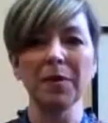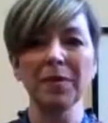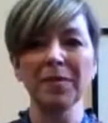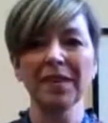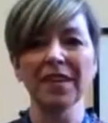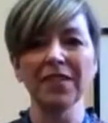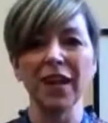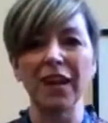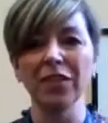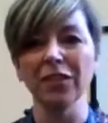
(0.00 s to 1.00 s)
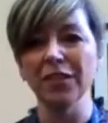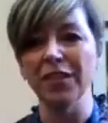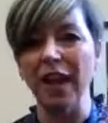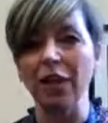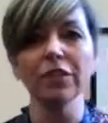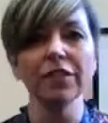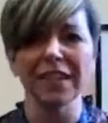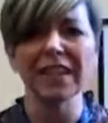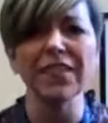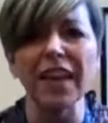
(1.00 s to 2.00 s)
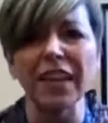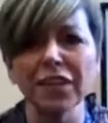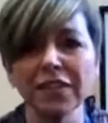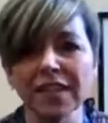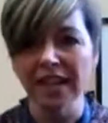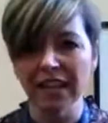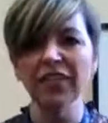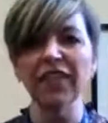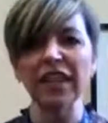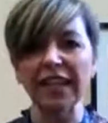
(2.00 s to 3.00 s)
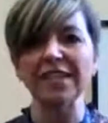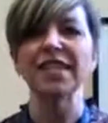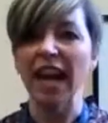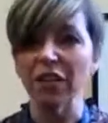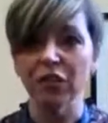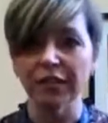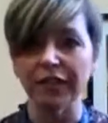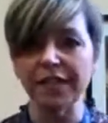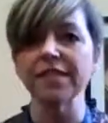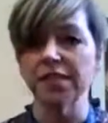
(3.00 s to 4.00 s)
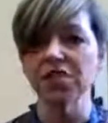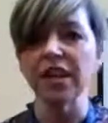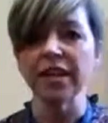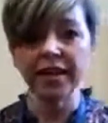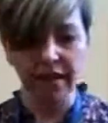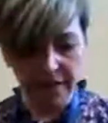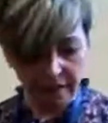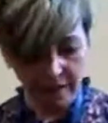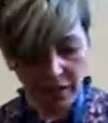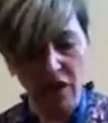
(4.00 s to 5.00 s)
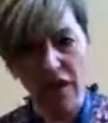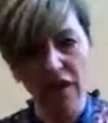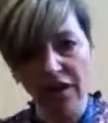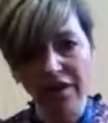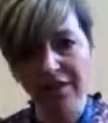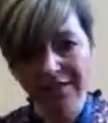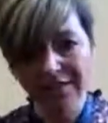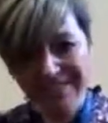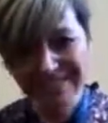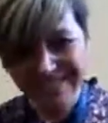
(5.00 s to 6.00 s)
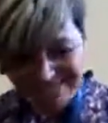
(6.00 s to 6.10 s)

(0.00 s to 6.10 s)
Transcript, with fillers: up. Give your elf, elf, give your elves, give your legs an Elvis shake oh,